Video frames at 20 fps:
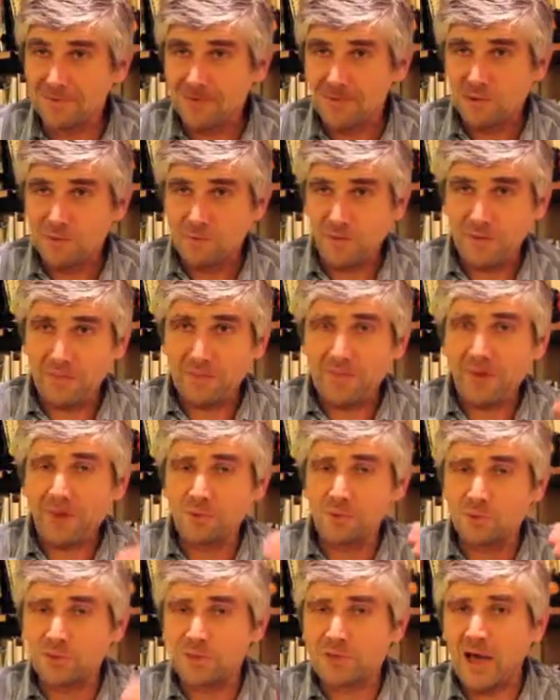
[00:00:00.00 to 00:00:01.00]
But then
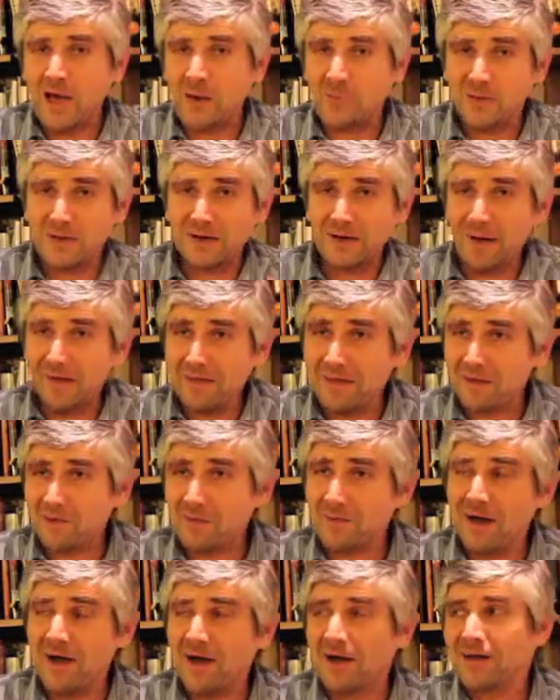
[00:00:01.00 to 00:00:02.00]
would come another
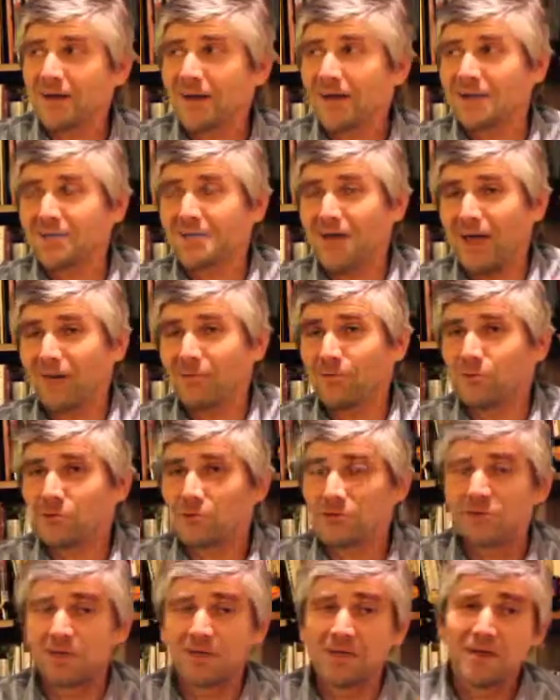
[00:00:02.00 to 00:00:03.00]
one, and I would
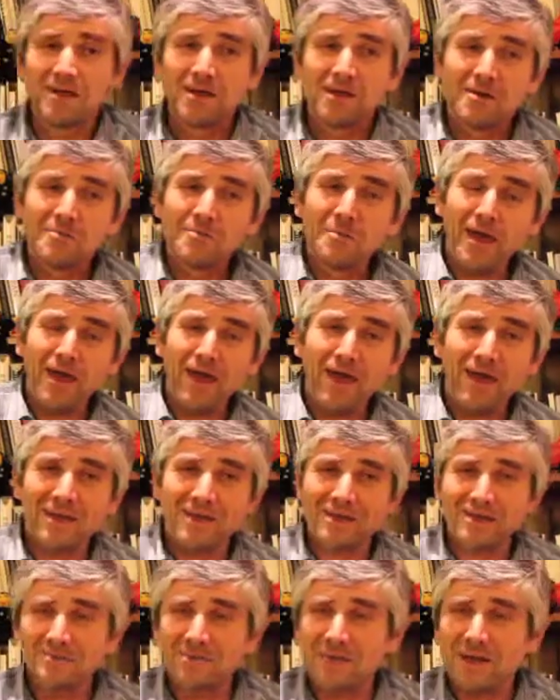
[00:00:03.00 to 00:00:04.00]
weigh
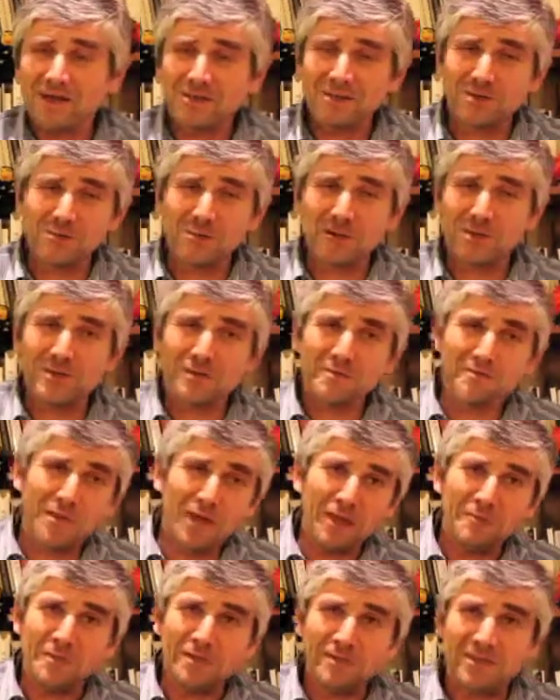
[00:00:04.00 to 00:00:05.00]
and measure whether
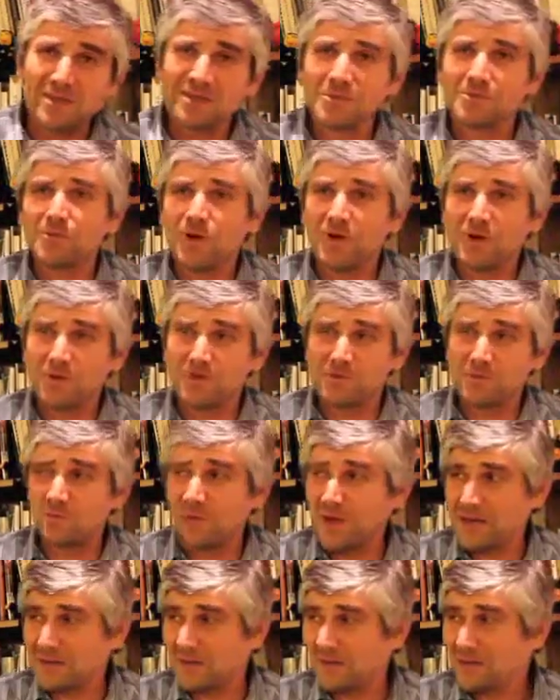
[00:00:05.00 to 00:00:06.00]
maybe this one is
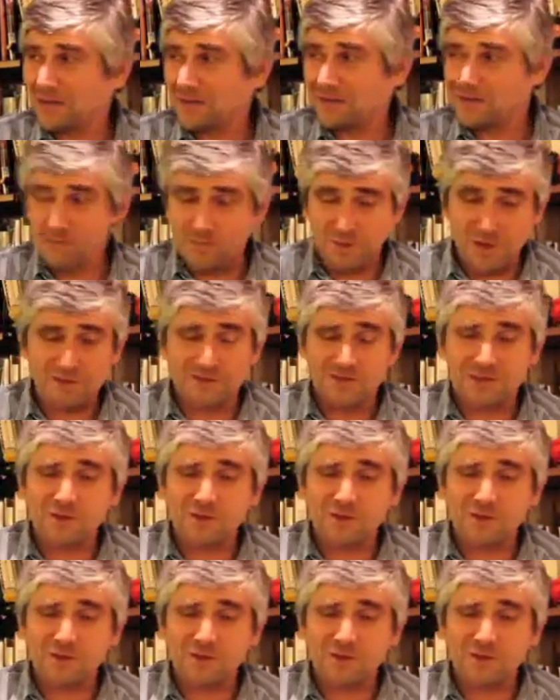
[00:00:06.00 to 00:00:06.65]
better than the previous.